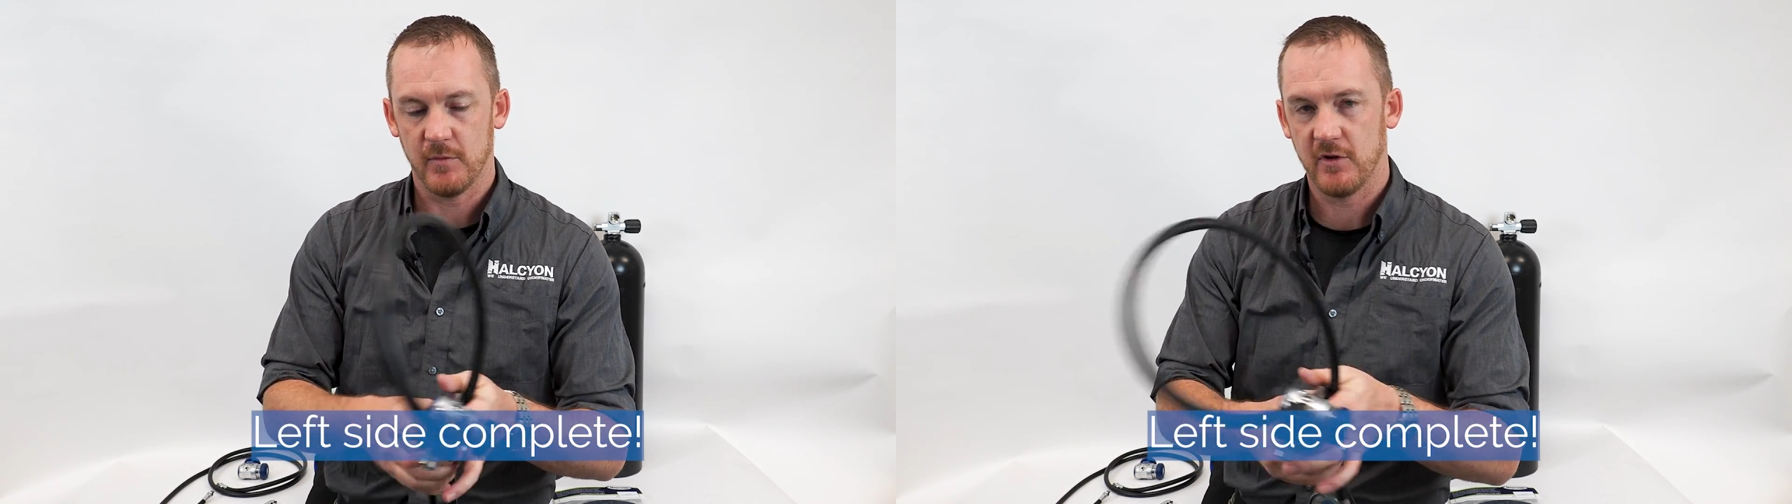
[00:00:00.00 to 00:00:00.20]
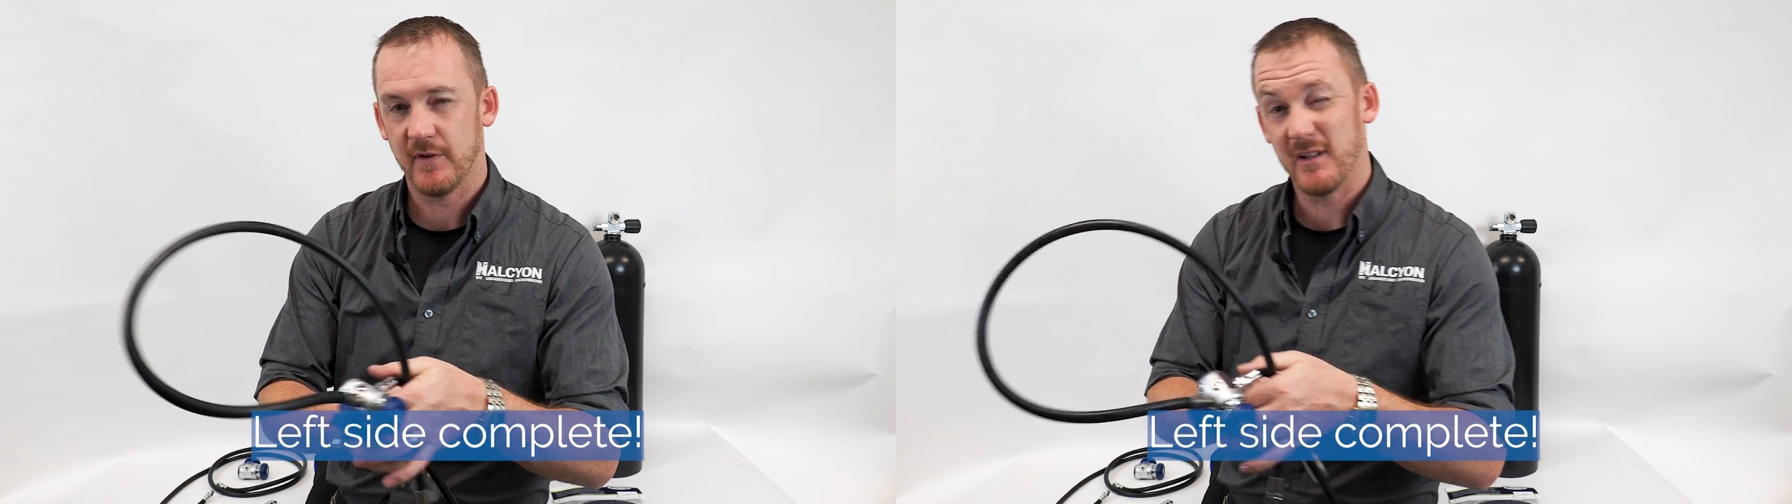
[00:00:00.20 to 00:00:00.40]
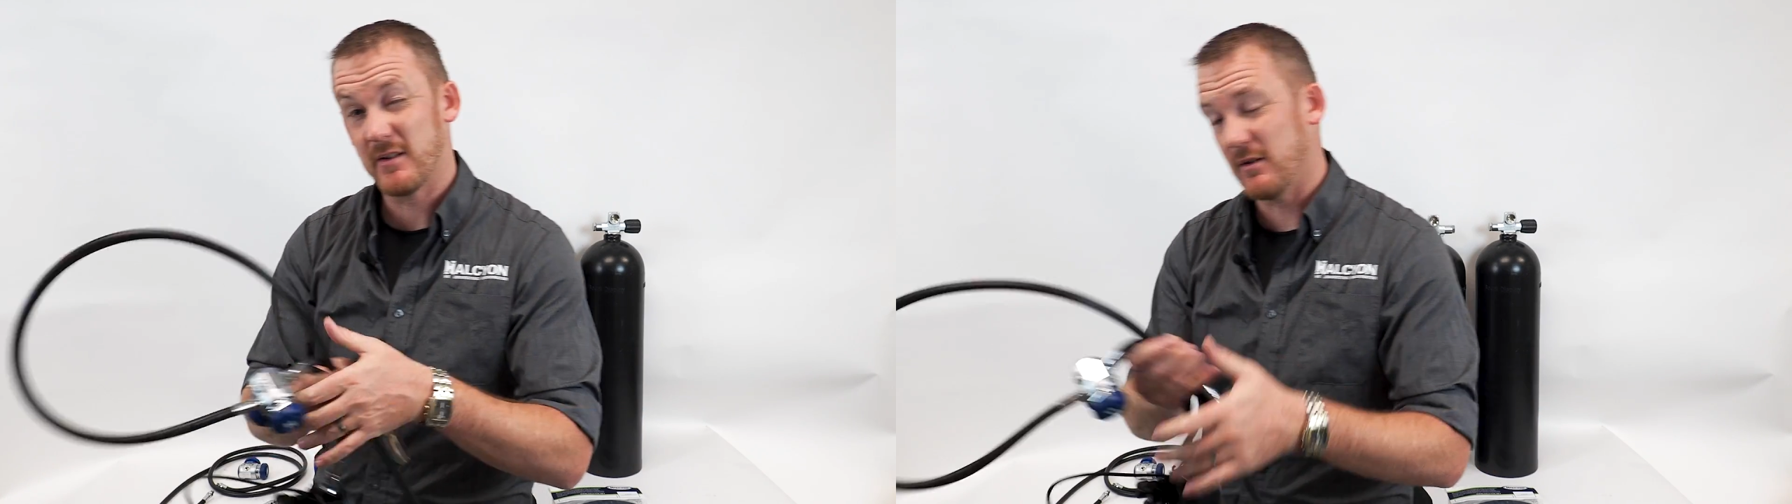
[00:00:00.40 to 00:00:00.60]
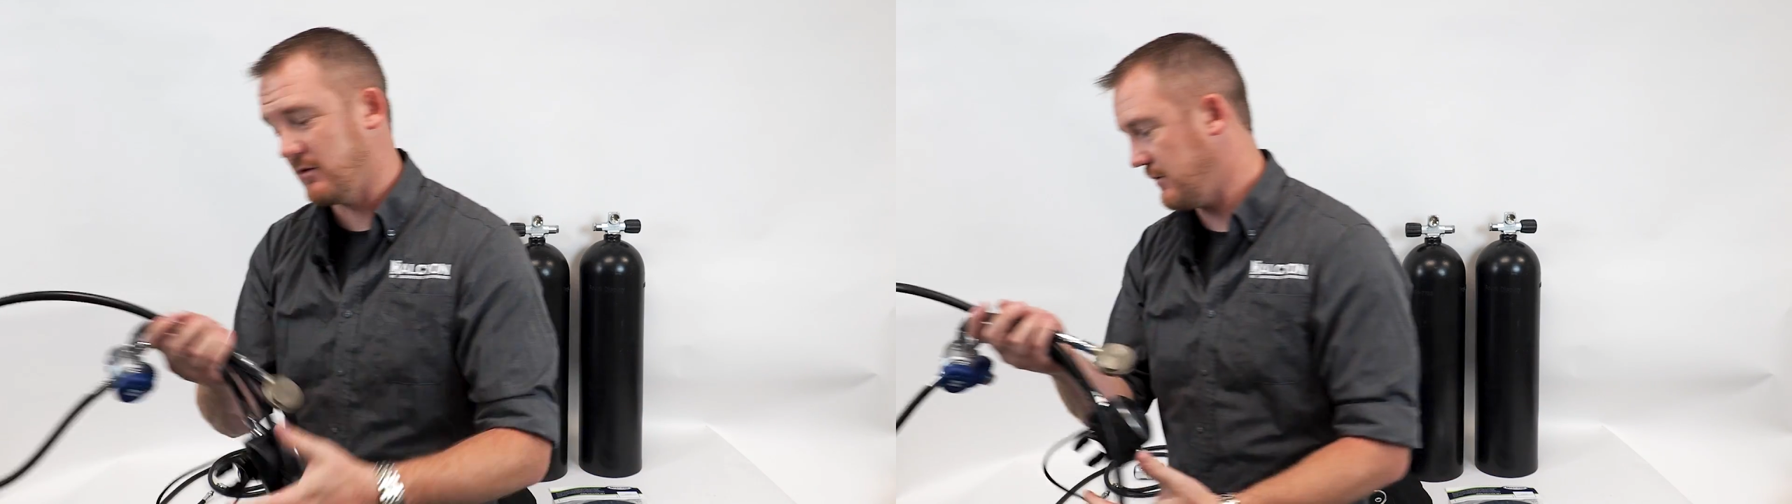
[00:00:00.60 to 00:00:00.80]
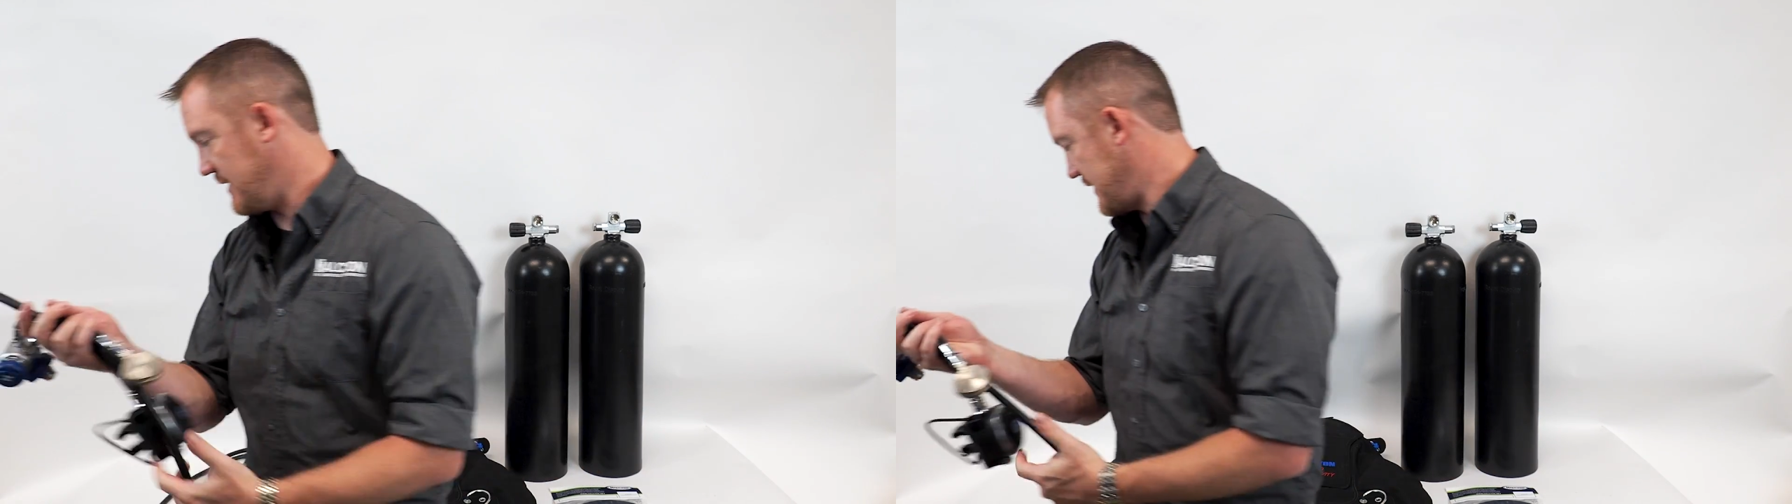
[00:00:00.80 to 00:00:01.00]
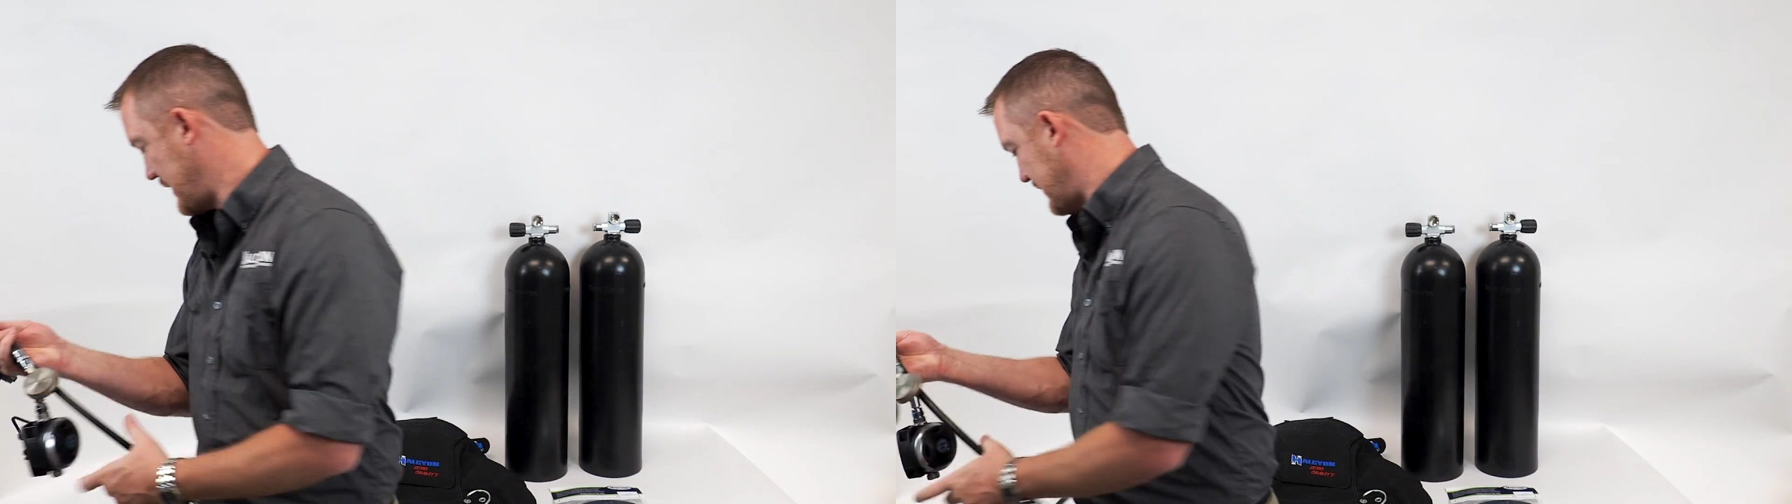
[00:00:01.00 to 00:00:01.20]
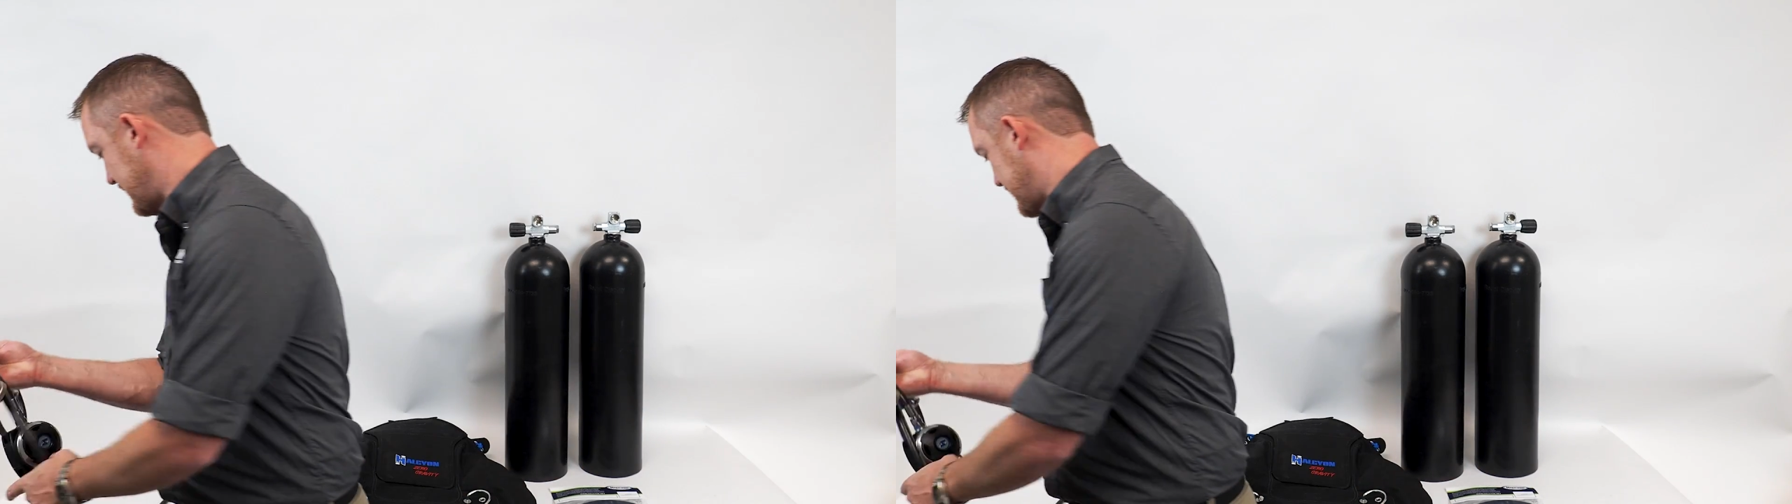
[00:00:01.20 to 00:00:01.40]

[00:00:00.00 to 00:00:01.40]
to move into the second